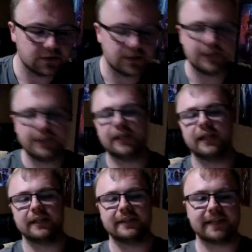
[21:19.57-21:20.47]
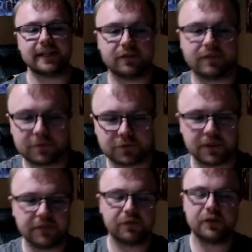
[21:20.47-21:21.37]
And yeah, like they said, November
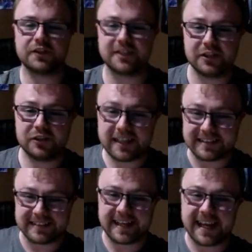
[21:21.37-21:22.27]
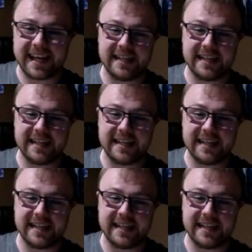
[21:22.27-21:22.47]
21st, literally a day